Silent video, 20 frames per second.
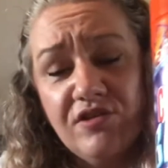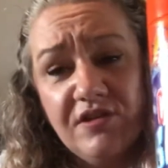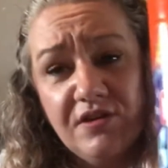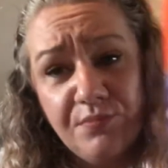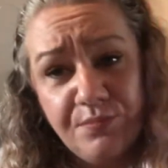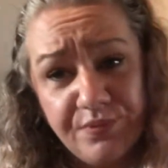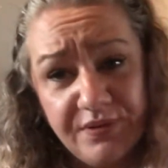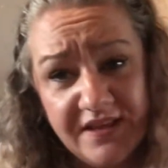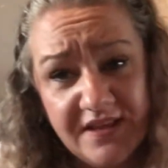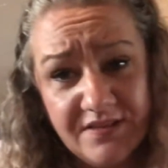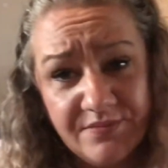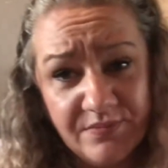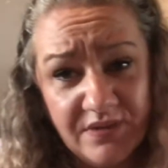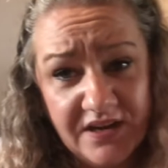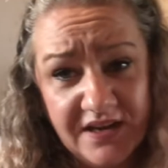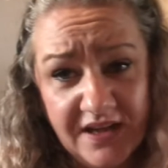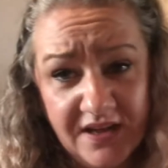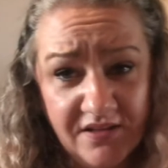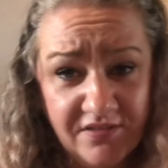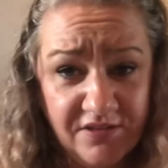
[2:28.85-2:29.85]
replace my
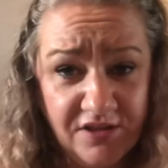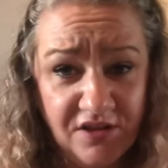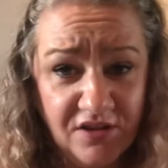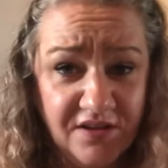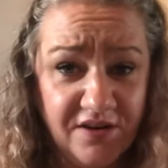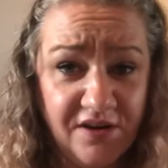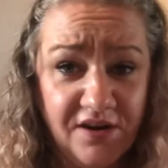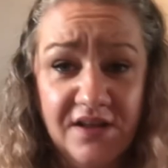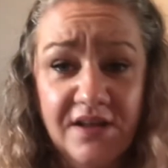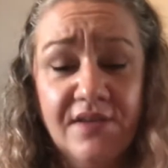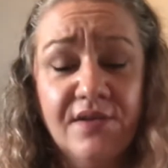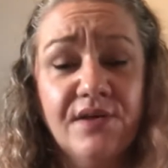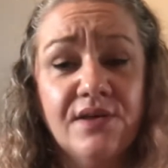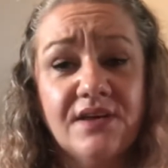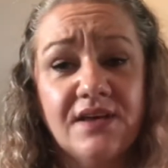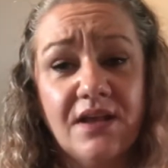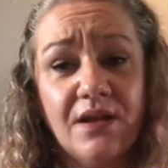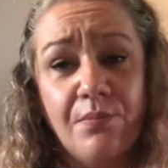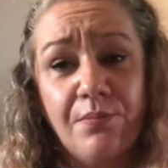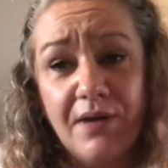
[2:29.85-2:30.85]
regular
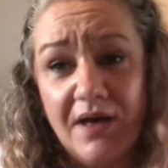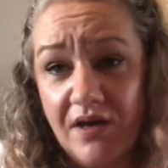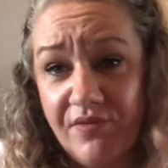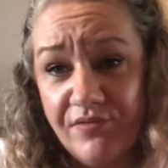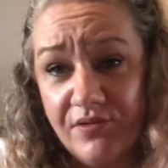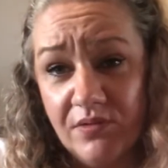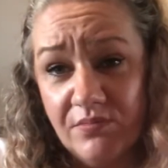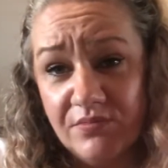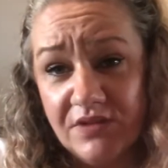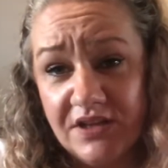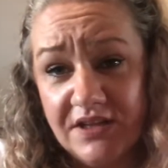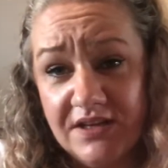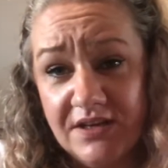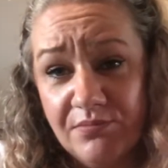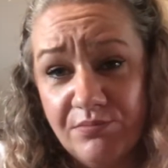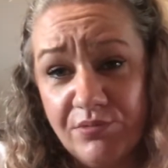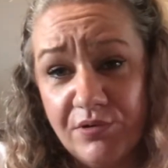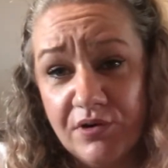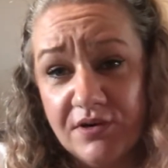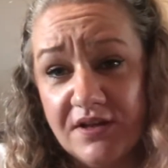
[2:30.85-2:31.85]
kind of bathroom
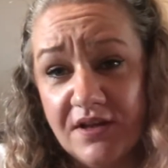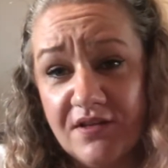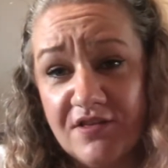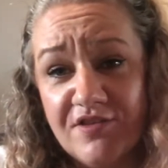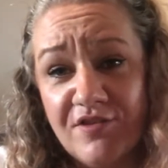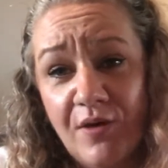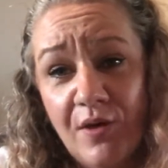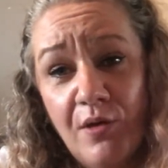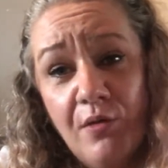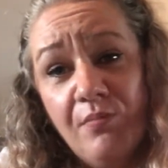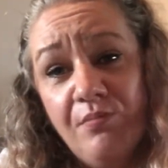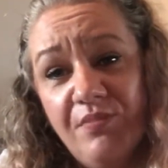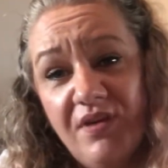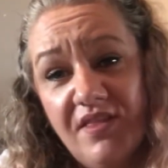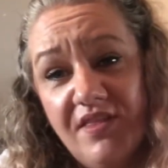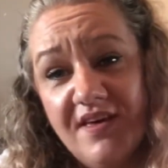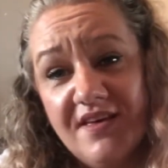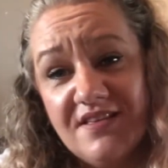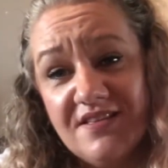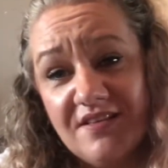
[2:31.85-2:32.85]
cleaning products,
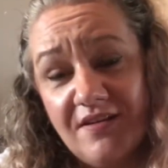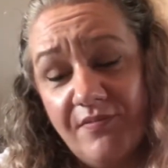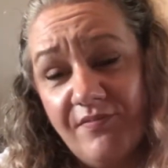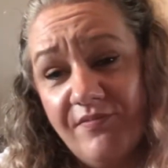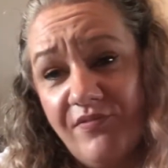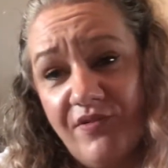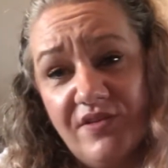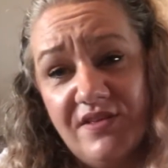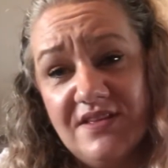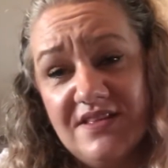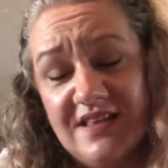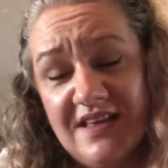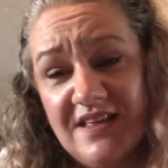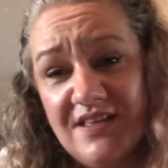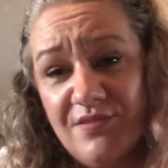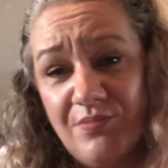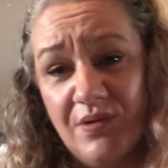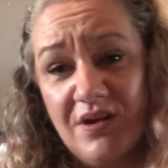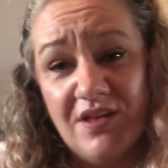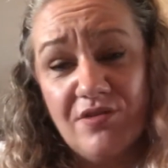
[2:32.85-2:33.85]
but this done for the
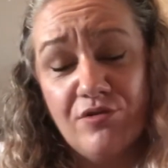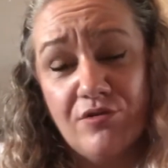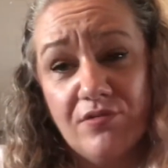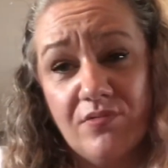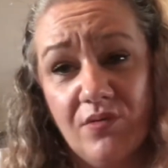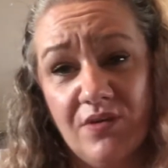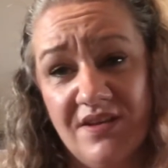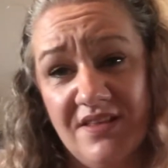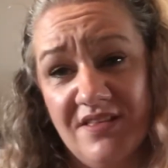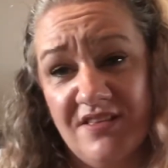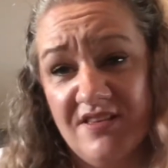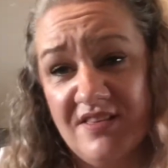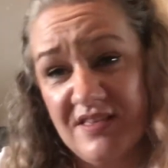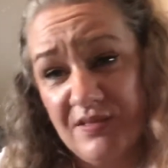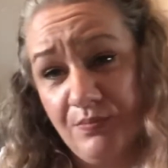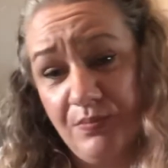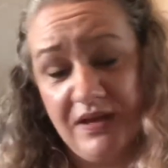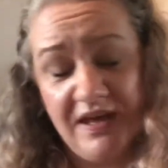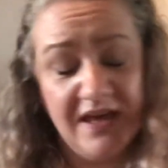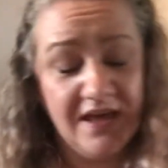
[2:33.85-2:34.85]
days where I just wanted to
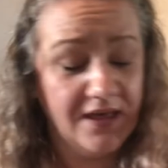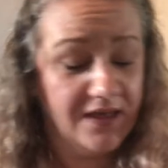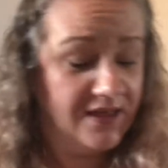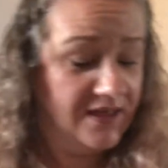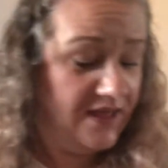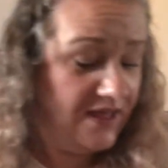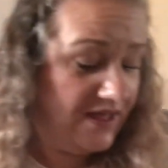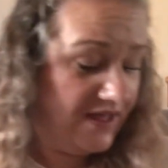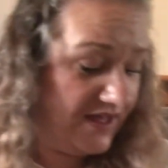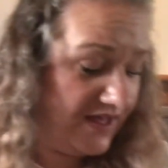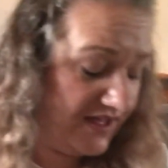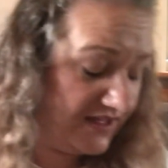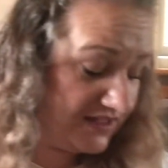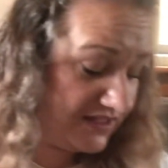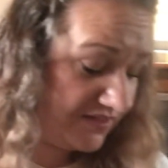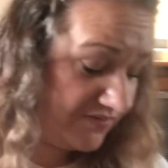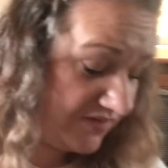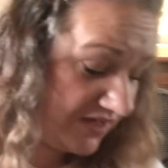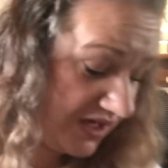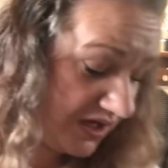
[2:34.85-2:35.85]
spray it and
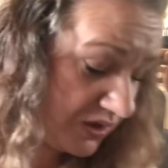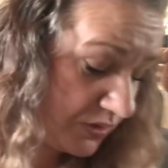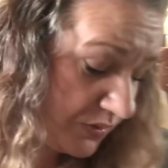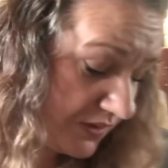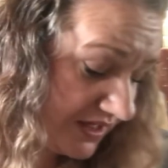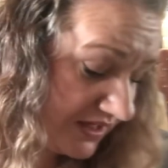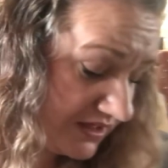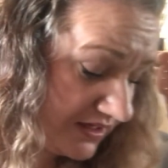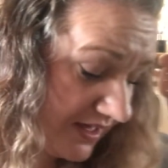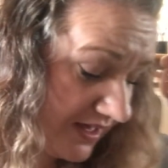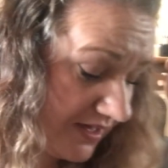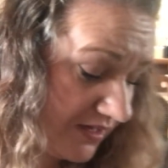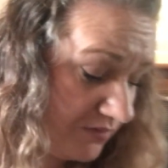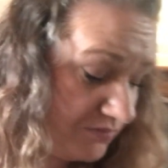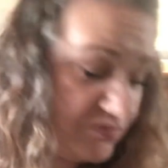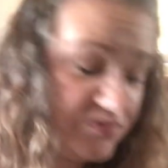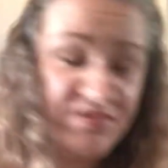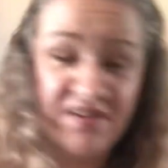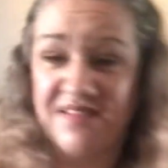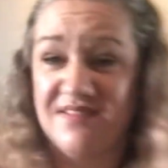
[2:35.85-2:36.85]
give it a quick
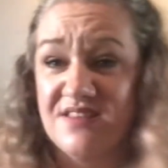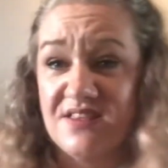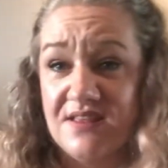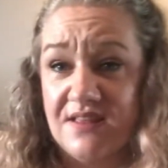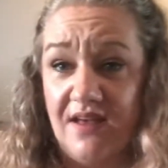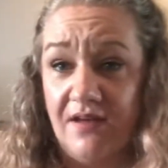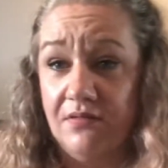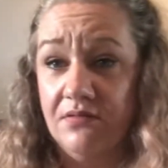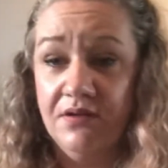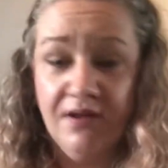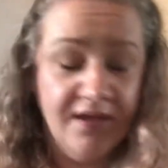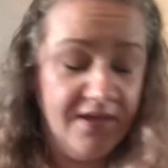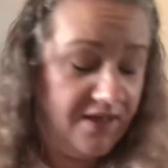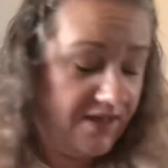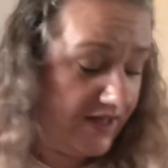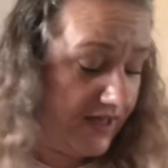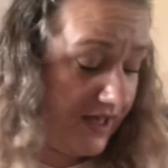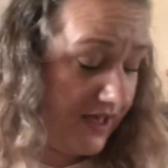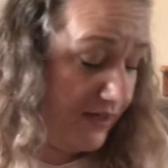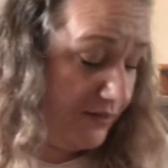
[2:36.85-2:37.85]
rinse
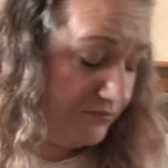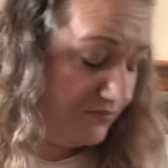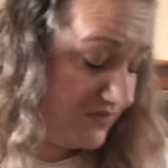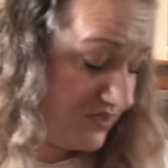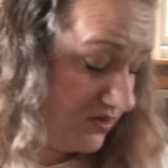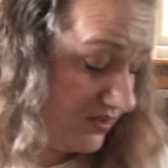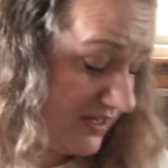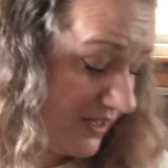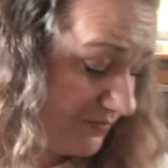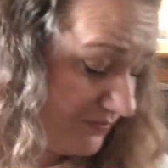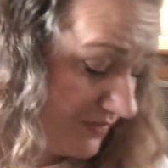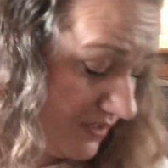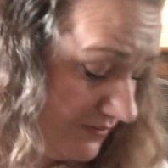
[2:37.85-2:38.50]
down. So yeah,